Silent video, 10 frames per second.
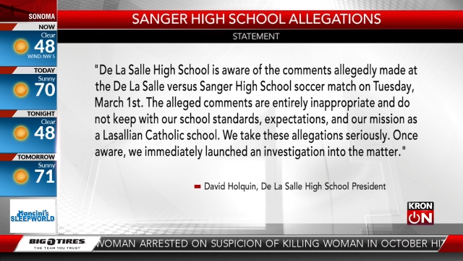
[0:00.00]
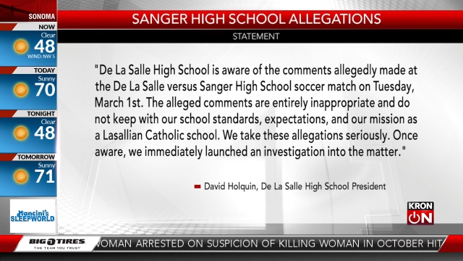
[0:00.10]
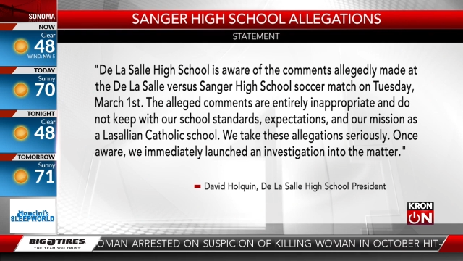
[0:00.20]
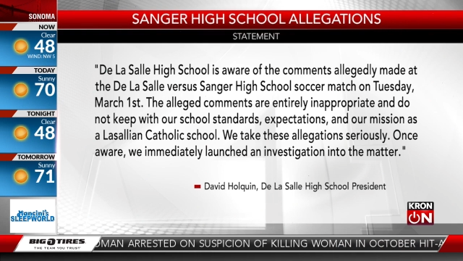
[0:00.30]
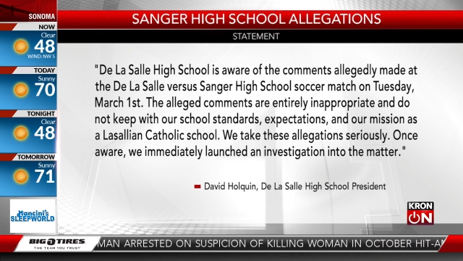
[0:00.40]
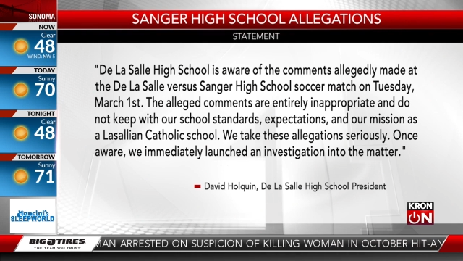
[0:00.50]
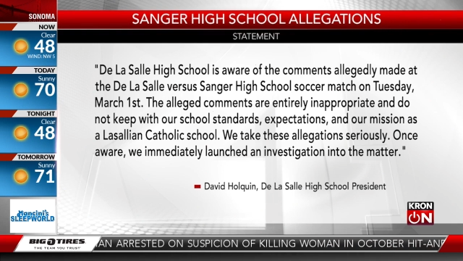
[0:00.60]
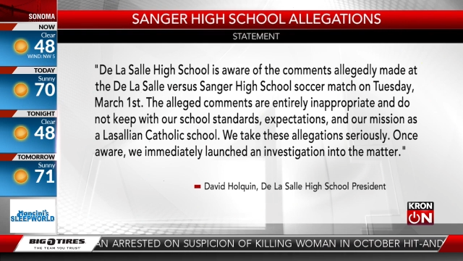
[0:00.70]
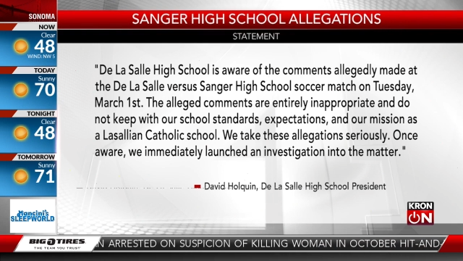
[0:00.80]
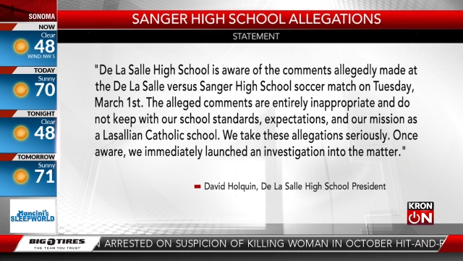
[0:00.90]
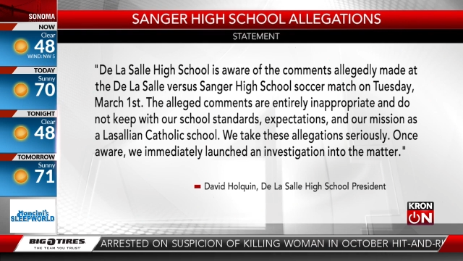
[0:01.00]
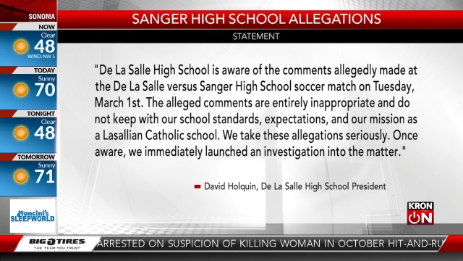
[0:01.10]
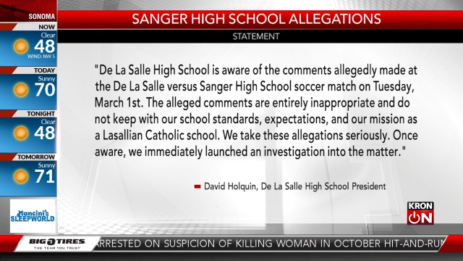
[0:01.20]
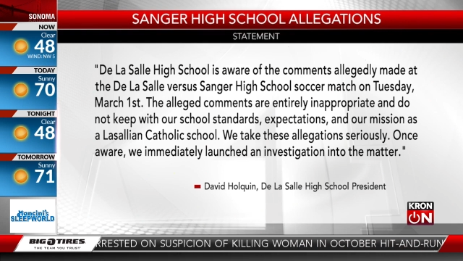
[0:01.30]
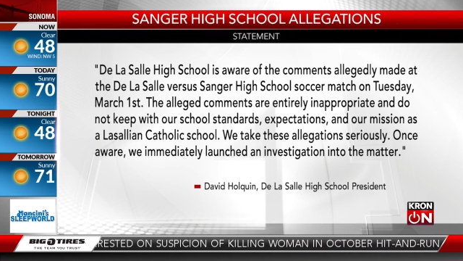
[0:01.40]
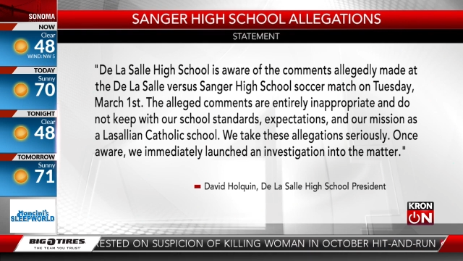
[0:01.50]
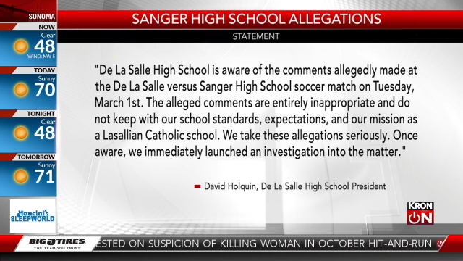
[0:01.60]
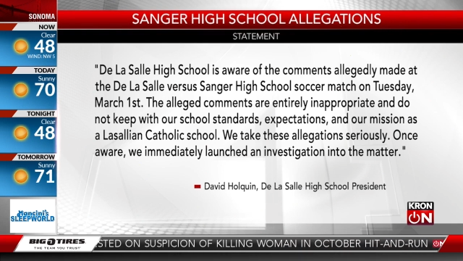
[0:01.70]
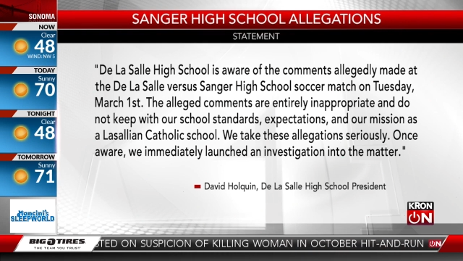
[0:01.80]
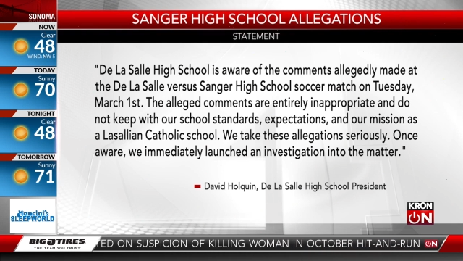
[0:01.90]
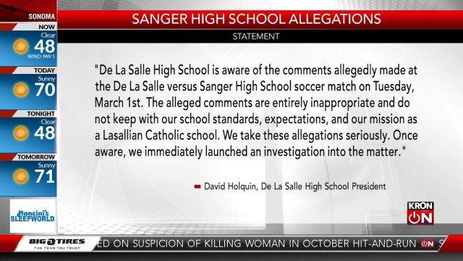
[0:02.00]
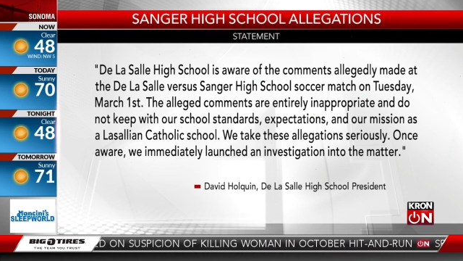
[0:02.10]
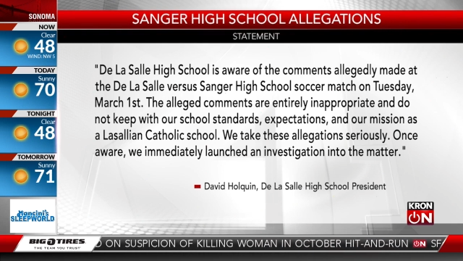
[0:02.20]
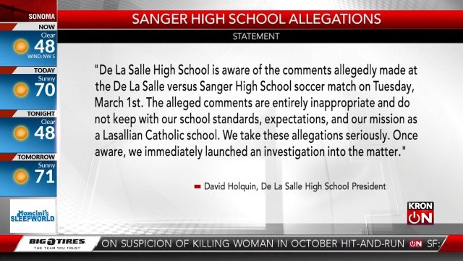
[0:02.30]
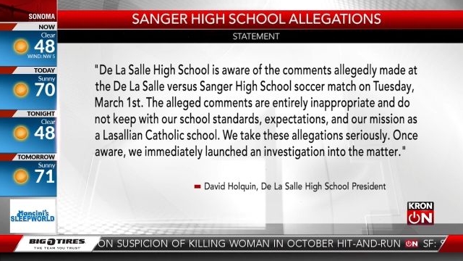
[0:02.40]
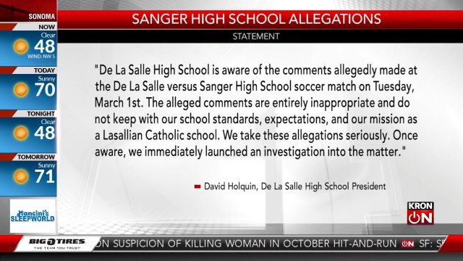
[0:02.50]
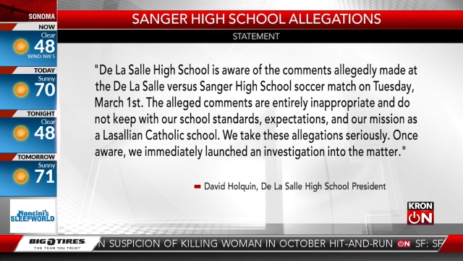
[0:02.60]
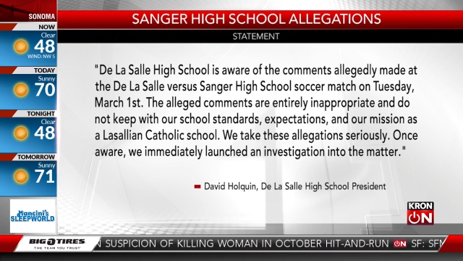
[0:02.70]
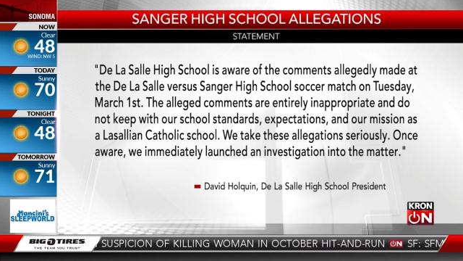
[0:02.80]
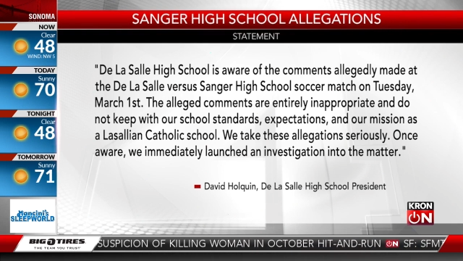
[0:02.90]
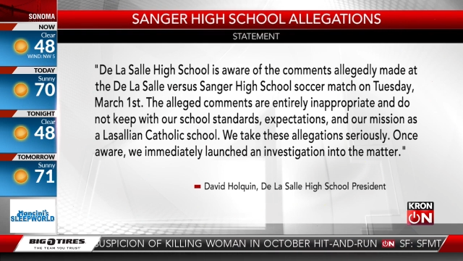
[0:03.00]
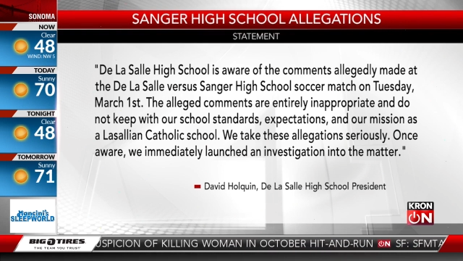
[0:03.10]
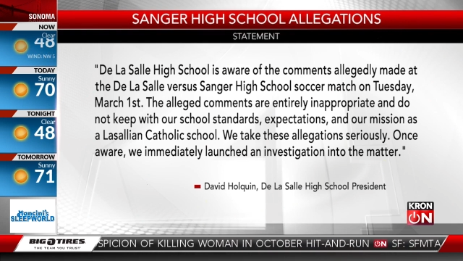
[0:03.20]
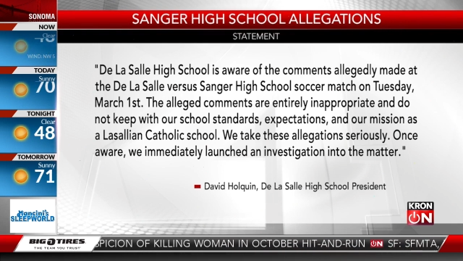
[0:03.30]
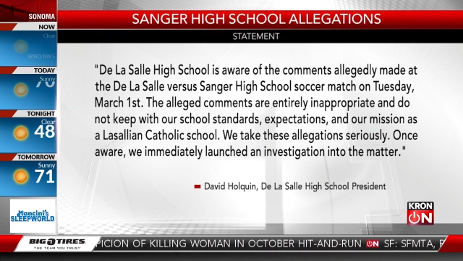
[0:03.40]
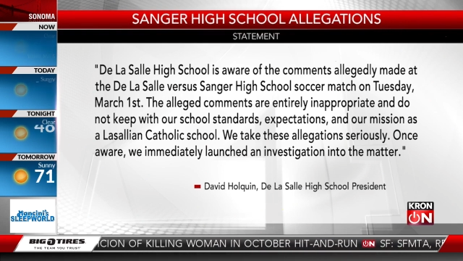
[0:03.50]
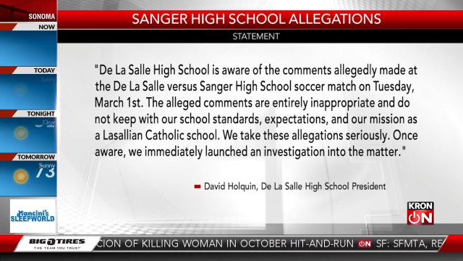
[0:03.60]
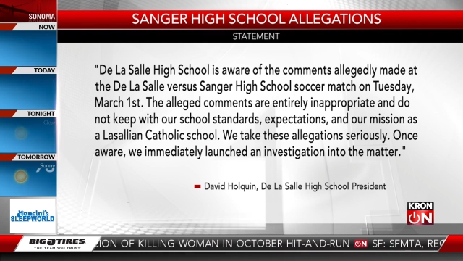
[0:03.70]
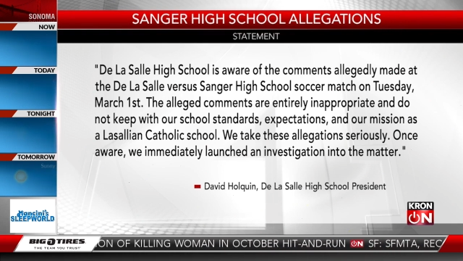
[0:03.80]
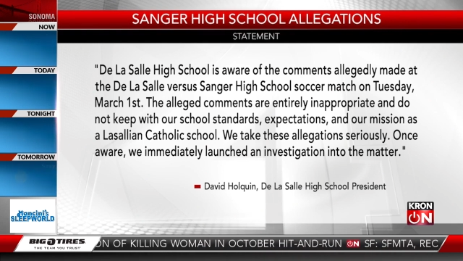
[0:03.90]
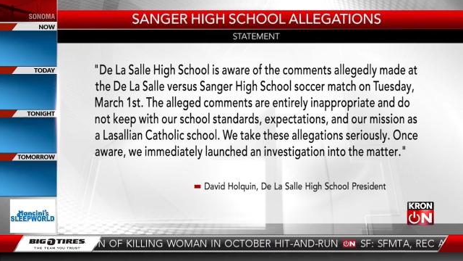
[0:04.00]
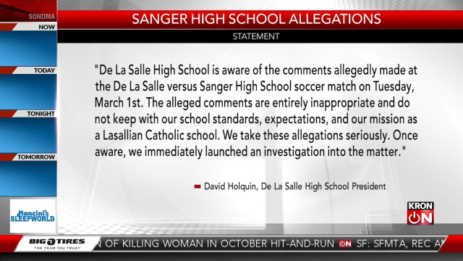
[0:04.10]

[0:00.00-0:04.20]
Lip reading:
No face is visible, so there are no lips to read.